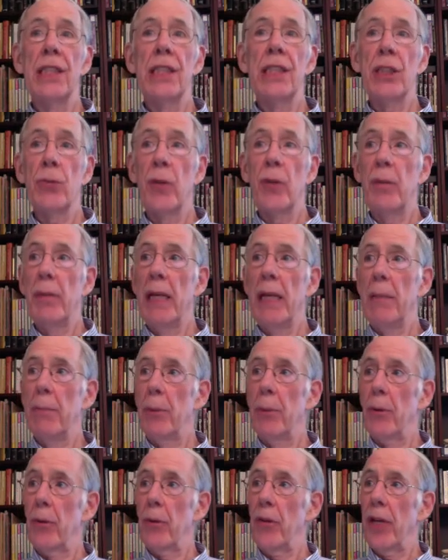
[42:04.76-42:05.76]
with
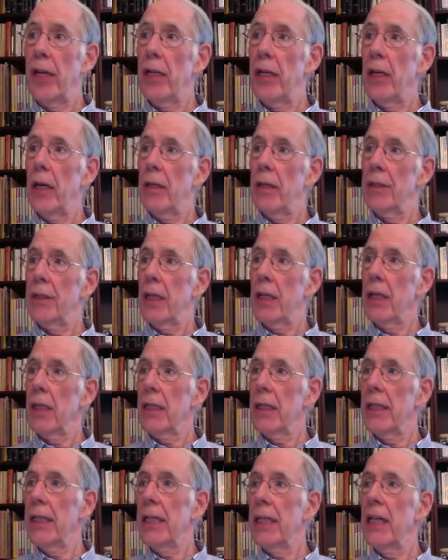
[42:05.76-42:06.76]
people that
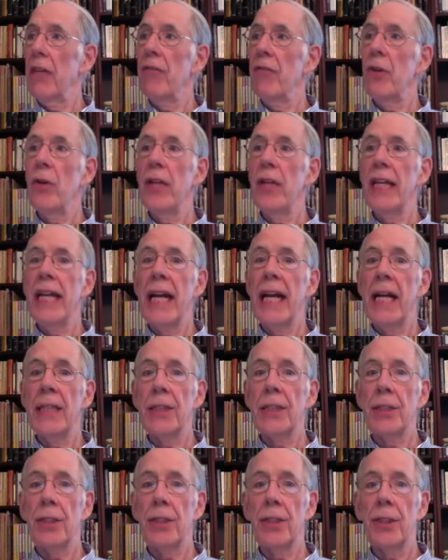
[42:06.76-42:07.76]
suddenly give you the
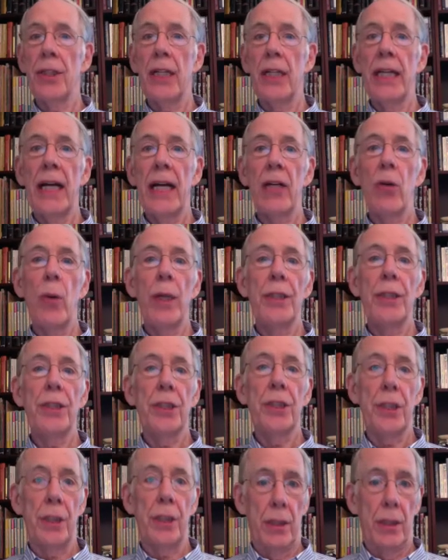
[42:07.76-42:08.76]
answer to that
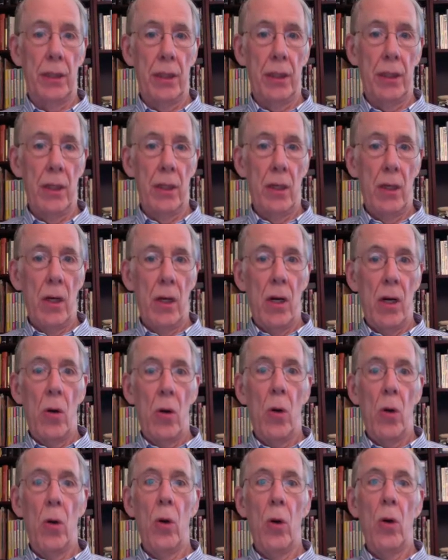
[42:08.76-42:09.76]
question,
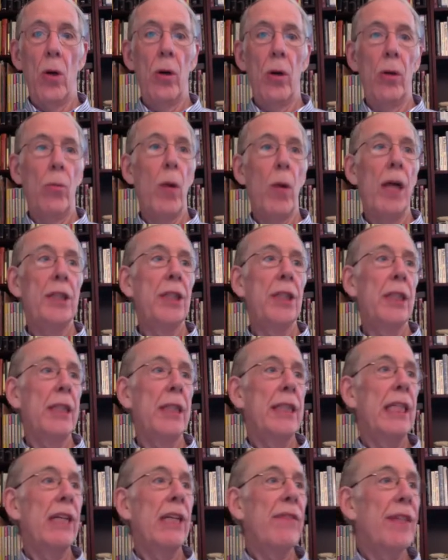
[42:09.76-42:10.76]
or watching a
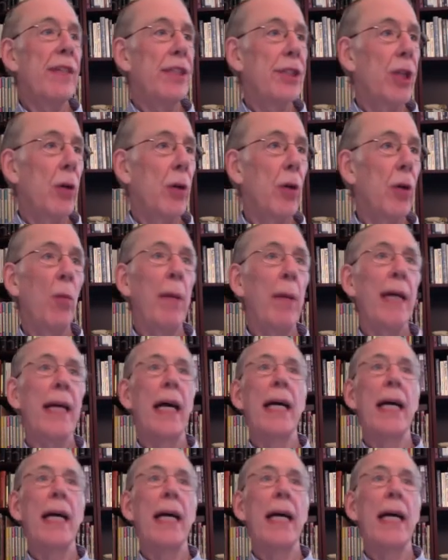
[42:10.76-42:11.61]
TV show and, oh my gosh,